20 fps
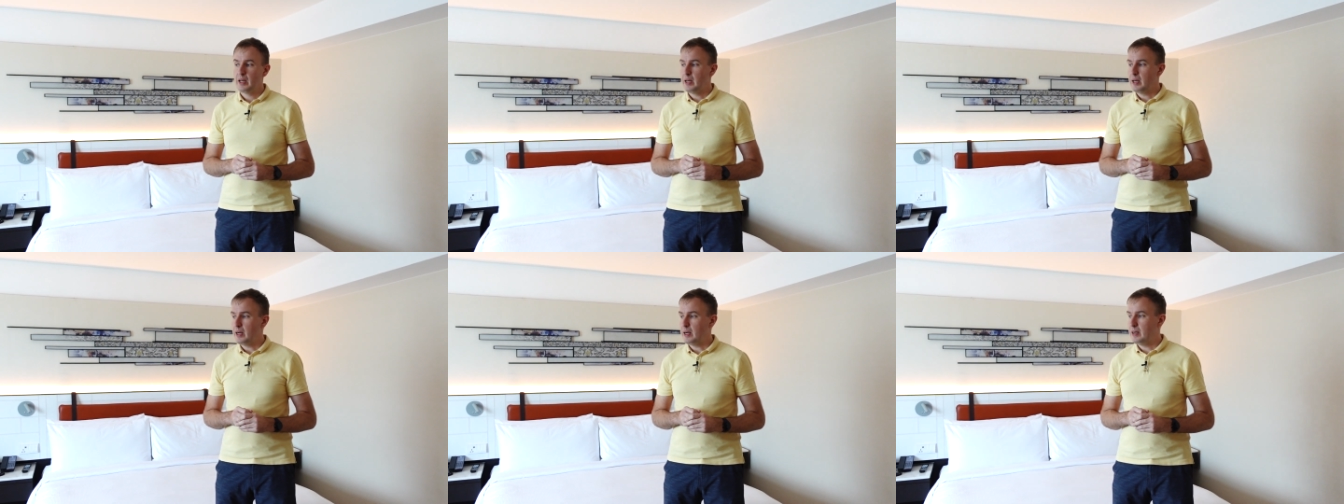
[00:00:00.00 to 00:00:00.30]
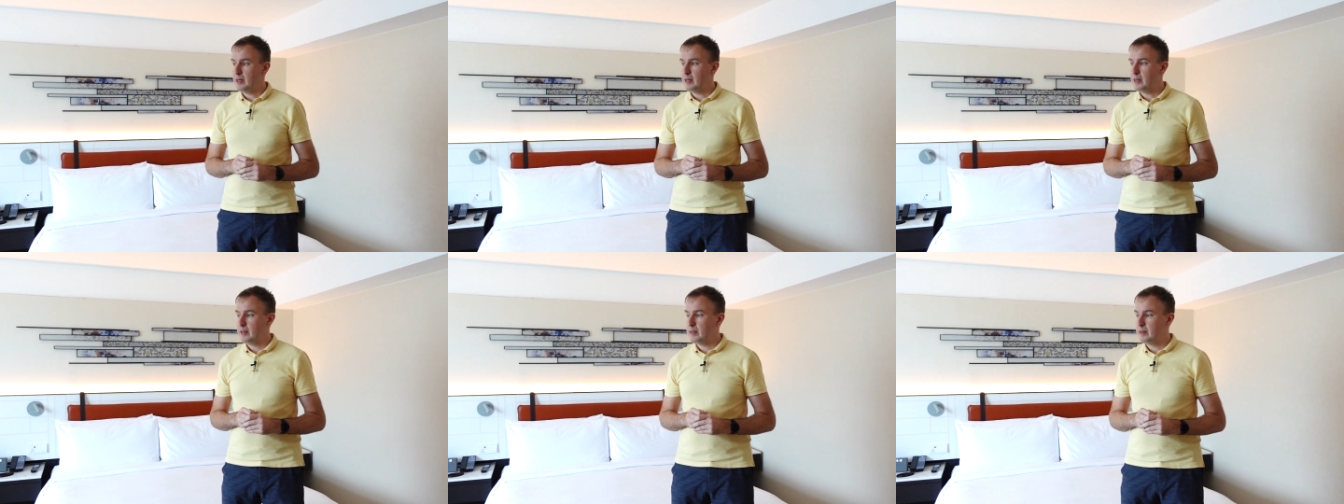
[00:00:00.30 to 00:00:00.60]

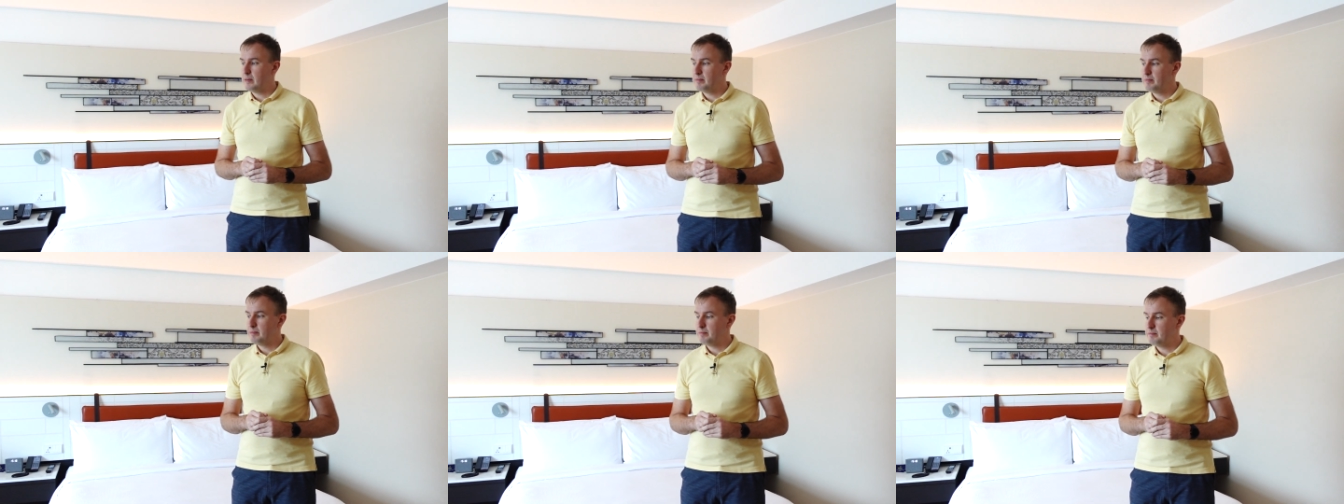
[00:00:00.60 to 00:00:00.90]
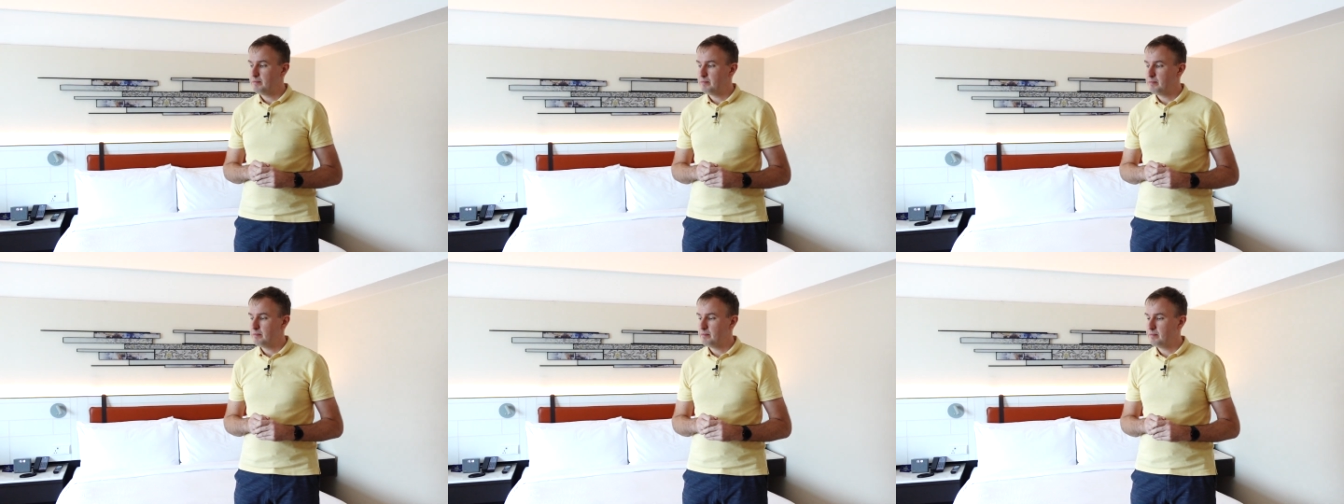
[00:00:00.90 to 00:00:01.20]

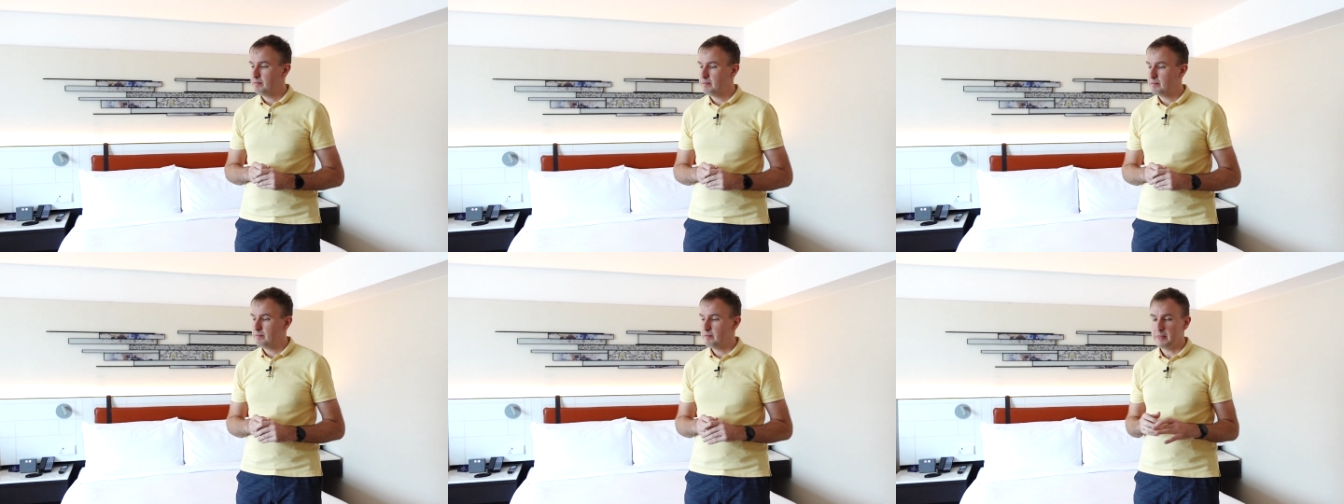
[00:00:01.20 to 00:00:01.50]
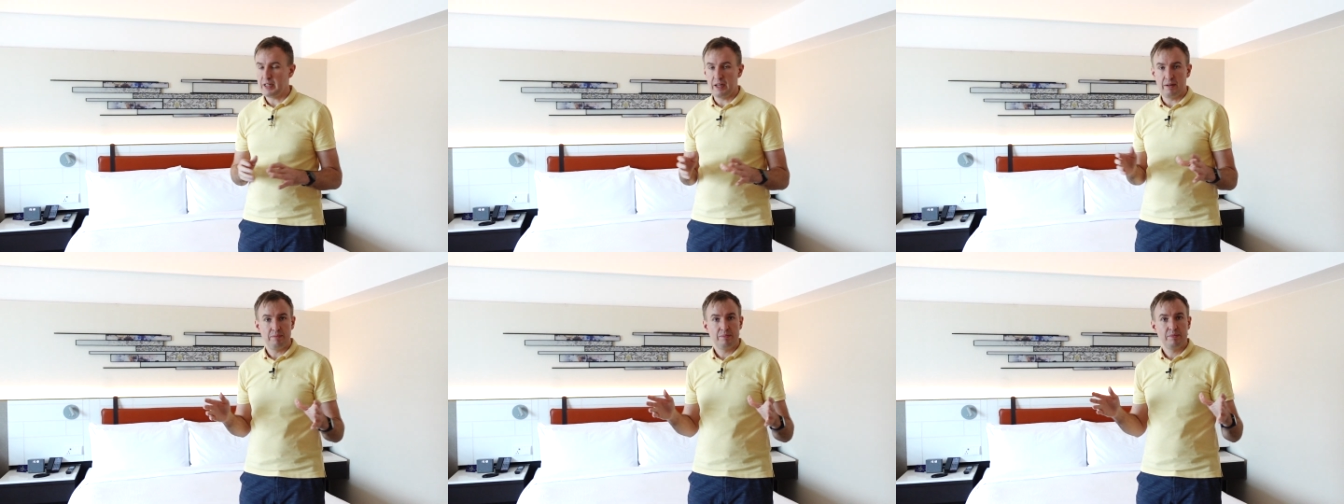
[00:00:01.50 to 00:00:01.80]

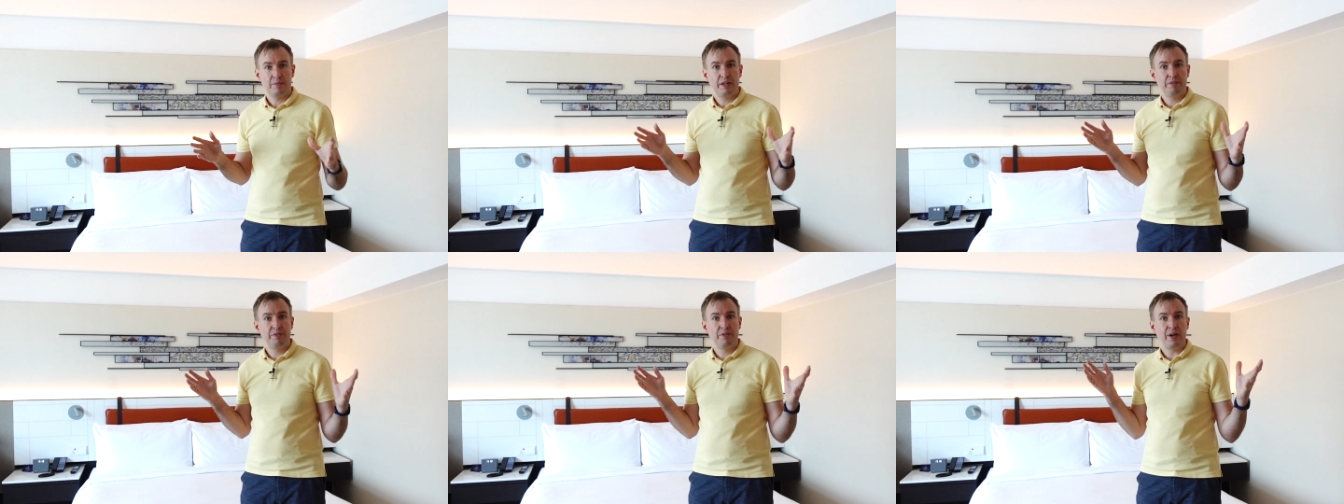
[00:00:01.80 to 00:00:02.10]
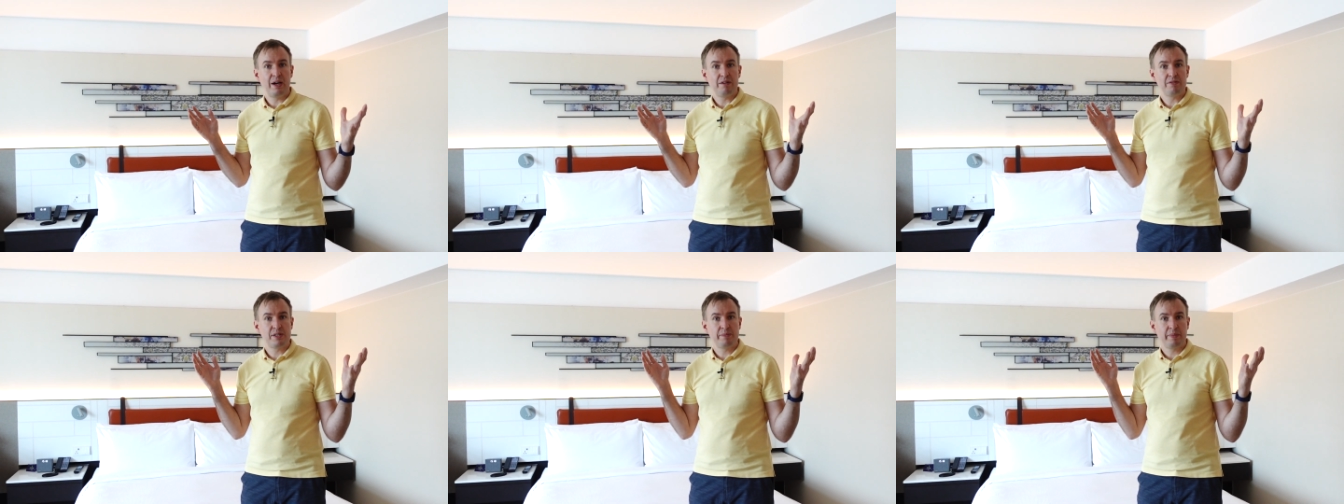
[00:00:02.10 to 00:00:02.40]
Yeah, if
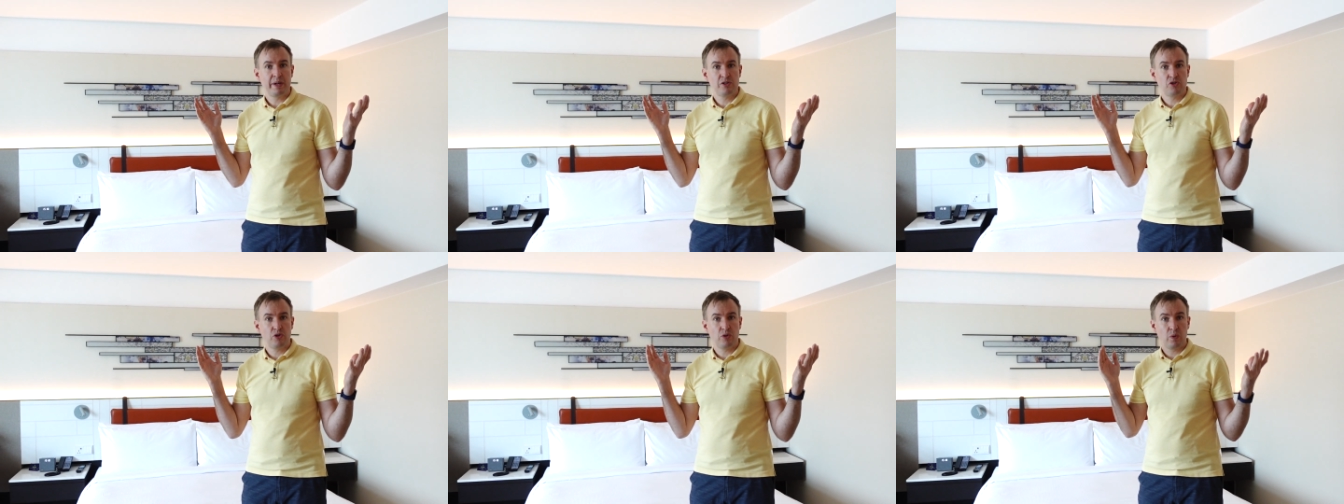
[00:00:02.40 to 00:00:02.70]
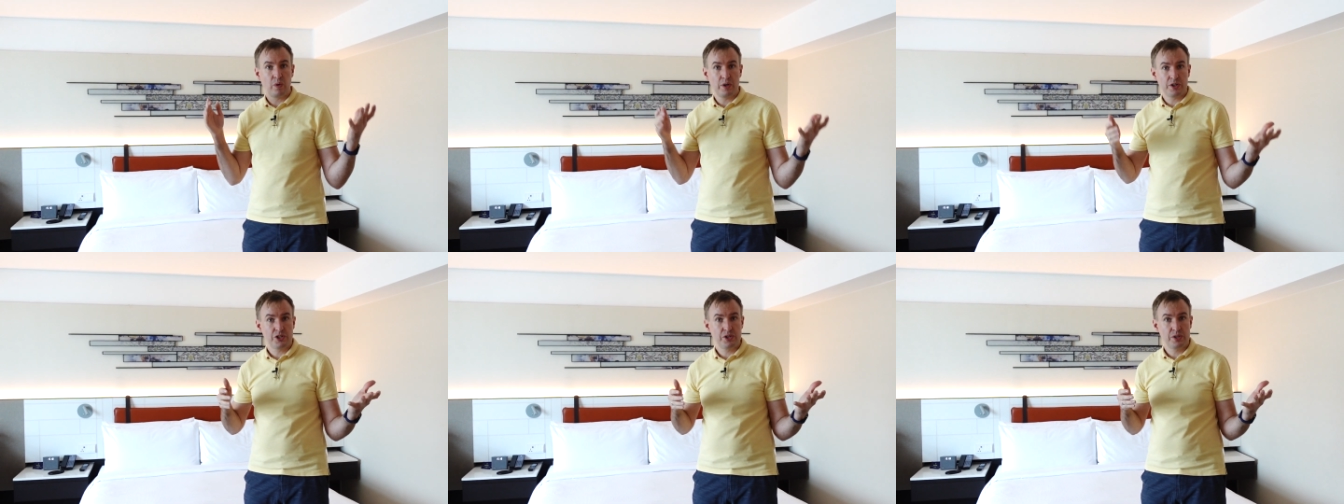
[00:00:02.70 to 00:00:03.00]
you have some extra
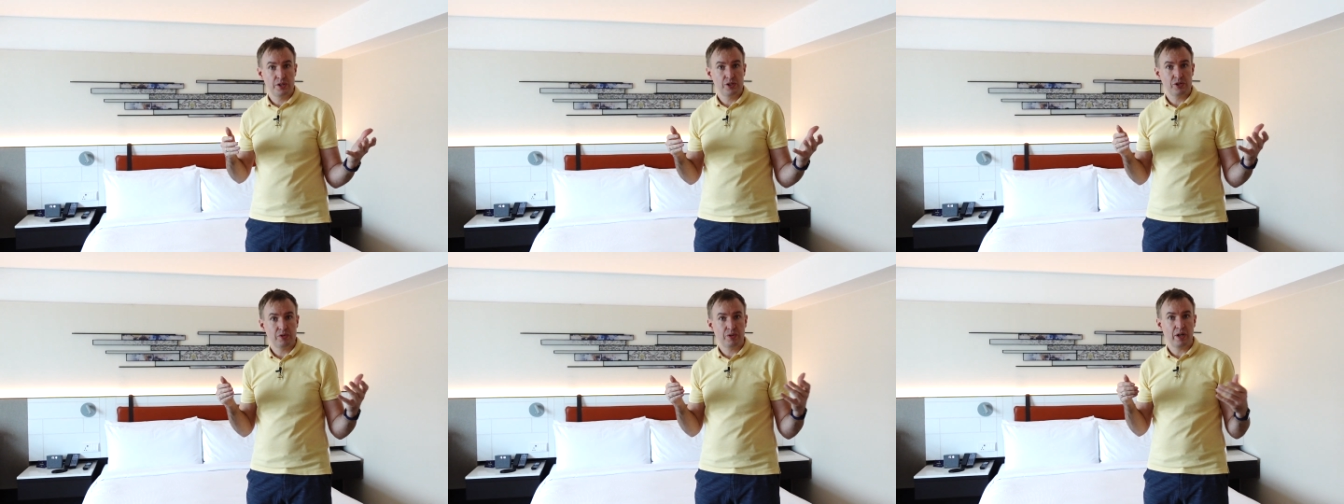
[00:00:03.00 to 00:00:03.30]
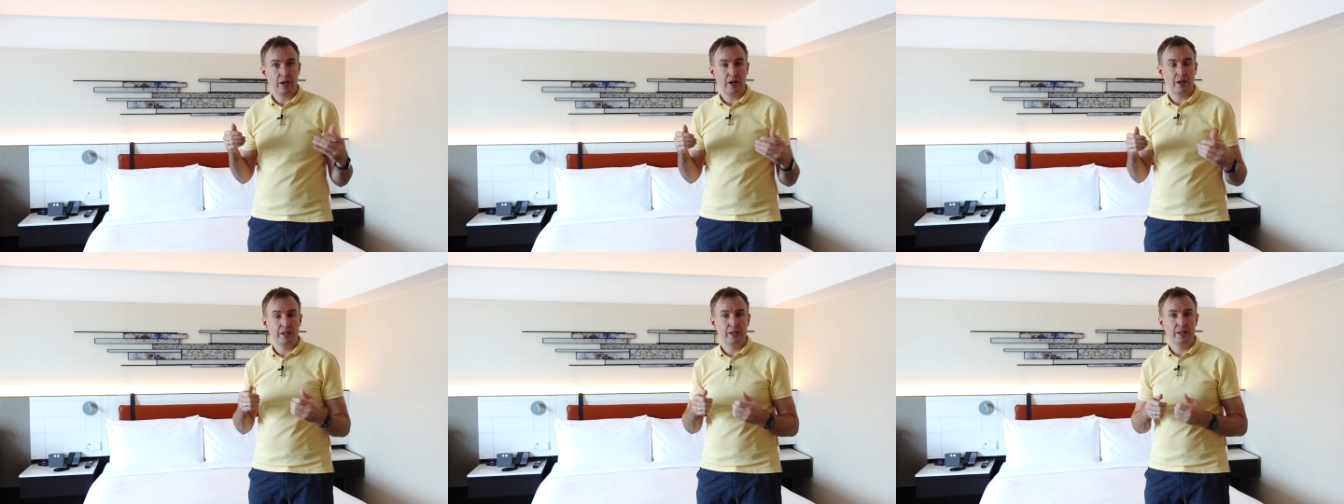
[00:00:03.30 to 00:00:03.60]
questions
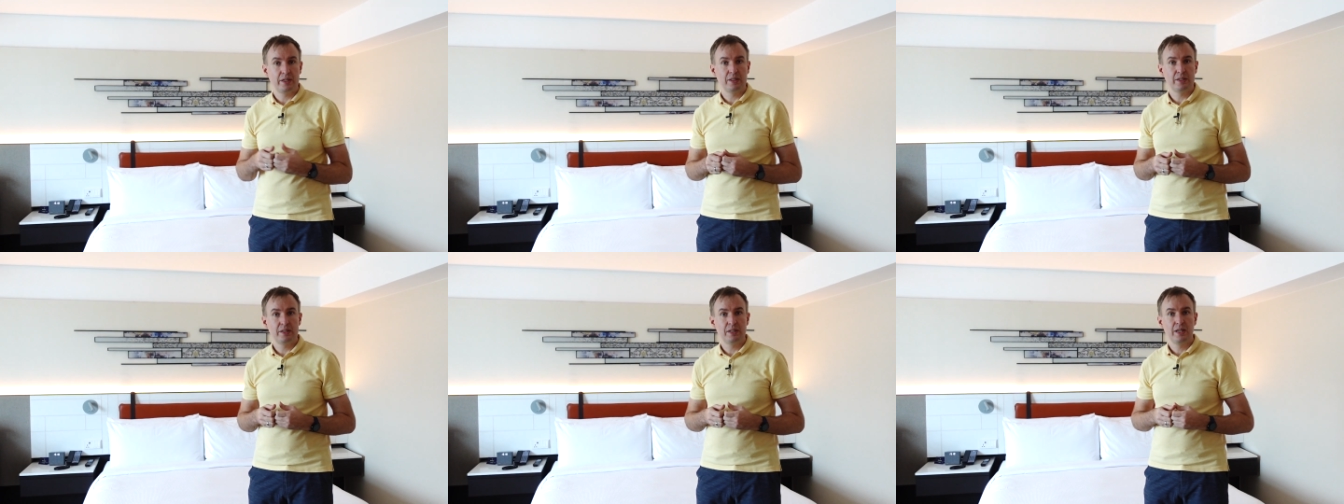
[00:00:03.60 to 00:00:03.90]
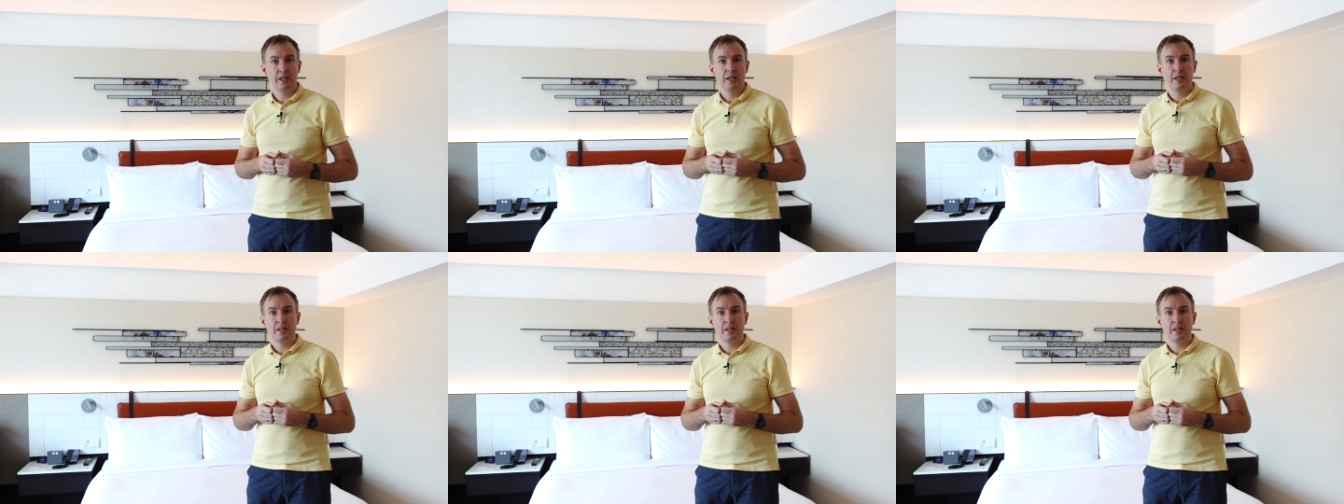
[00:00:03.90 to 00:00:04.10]
regarding